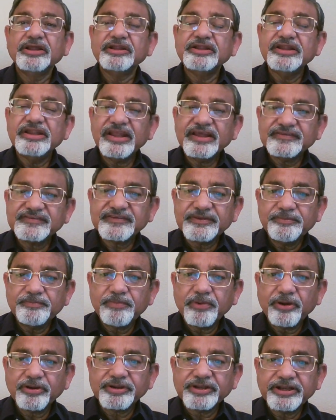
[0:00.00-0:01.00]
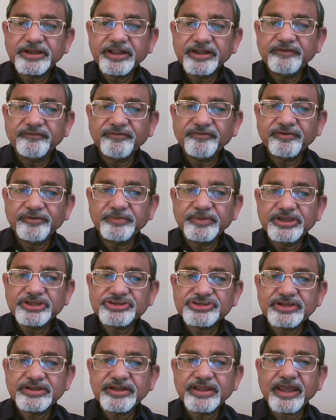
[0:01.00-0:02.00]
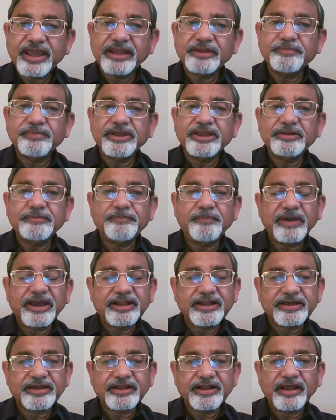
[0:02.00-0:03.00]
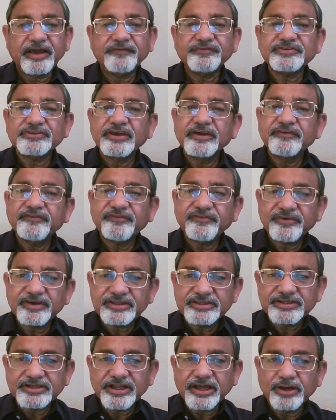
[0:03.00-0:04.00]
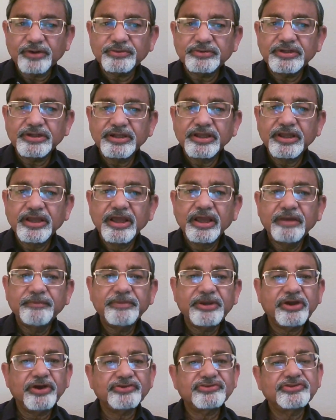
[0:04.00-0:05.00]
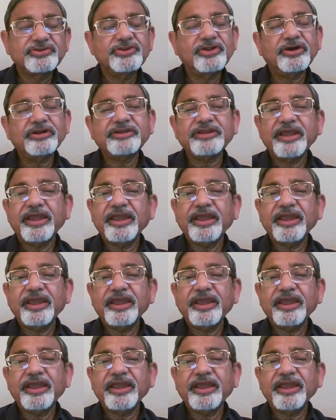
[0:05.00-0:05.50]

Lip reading: Less important information can be in paragraphs further down because not